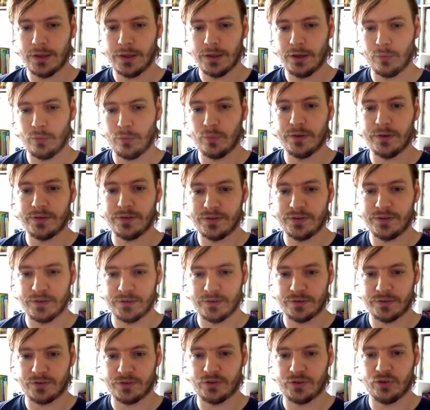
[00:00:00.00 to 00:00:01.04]
which
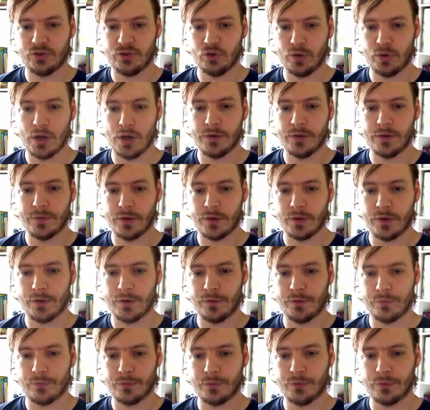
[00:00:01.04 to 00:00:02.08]
is 2 over
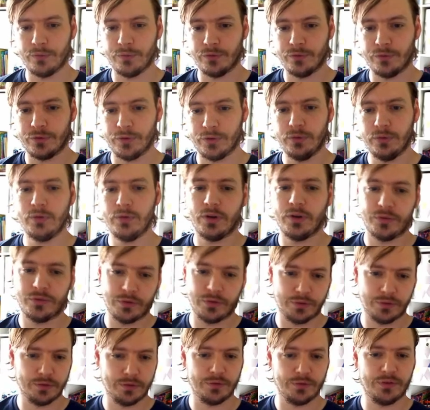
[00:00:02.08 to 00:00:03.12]
root 2, because
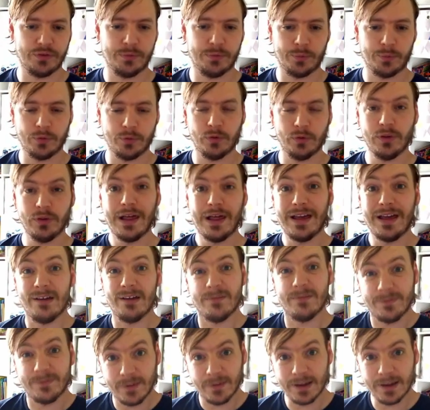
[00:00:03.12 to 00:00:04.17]
it's the reciprocal.
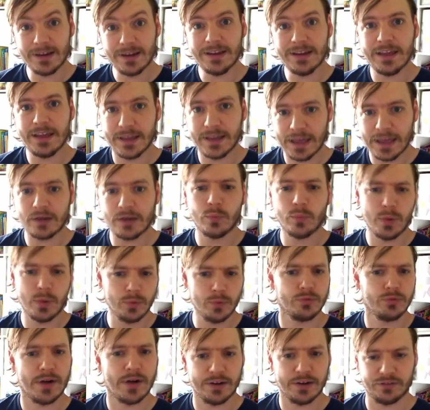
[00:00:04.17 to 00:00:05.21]
And finally, again, we
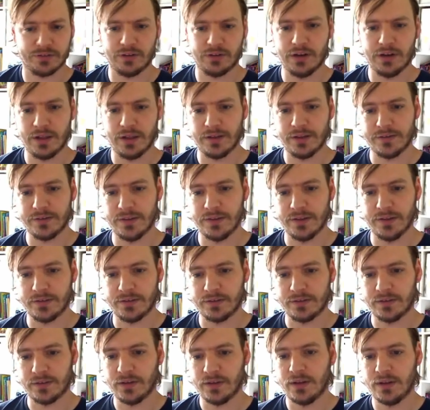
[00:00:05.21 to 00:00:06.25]
would rationalize
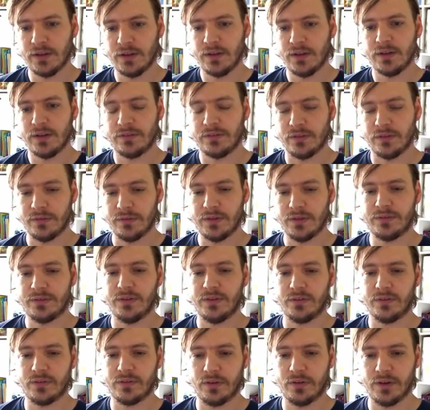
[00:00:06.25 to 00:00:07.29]
this. So this
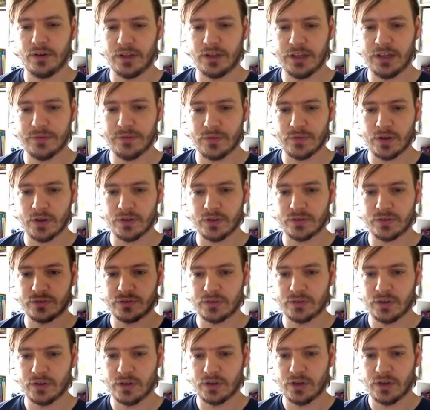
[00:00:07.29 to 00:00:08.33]
is going to give
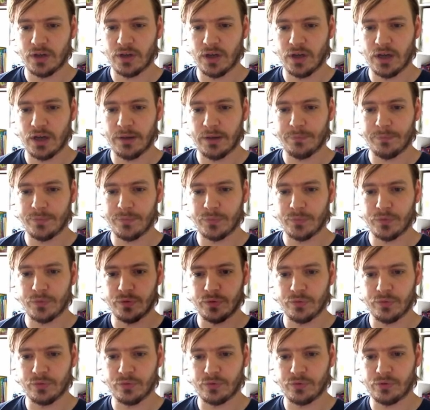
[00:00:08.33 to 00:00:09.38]
us um,
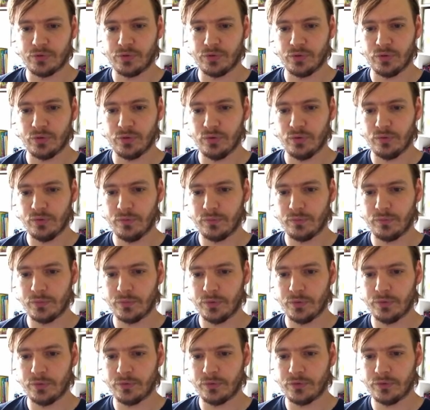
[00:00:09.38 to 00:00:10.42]
2
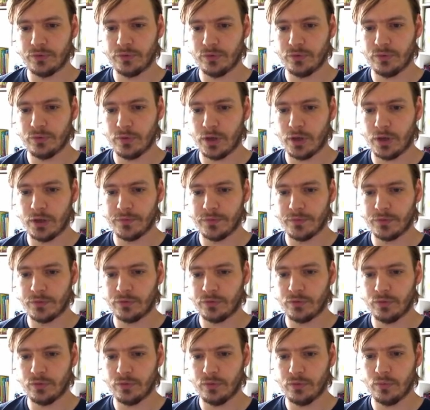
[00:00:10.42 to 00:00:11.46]
root 2 over
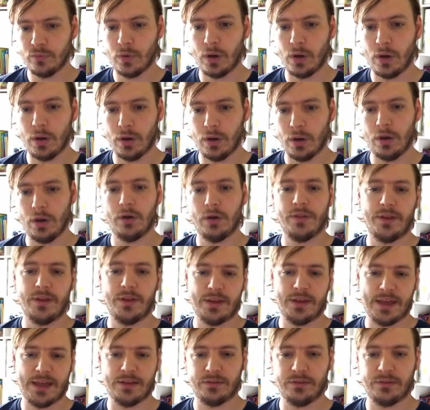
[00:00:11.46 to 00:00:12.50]
2. Oh, they
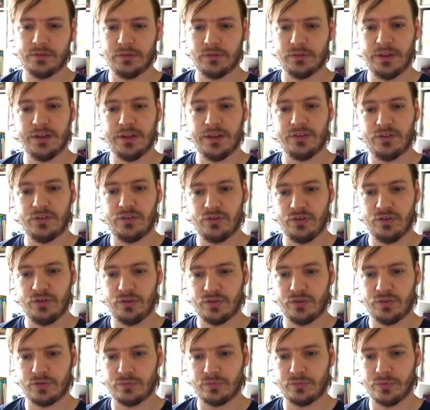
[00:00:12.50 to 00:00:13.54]
cancel. It's
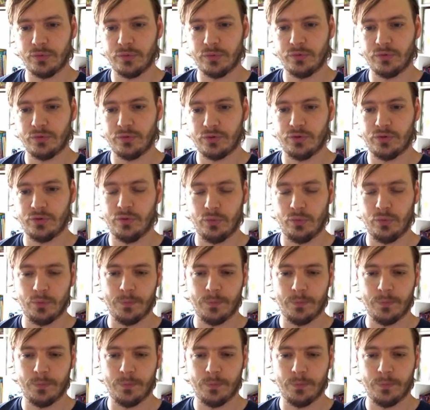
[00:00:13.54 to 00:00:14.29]
just root 2.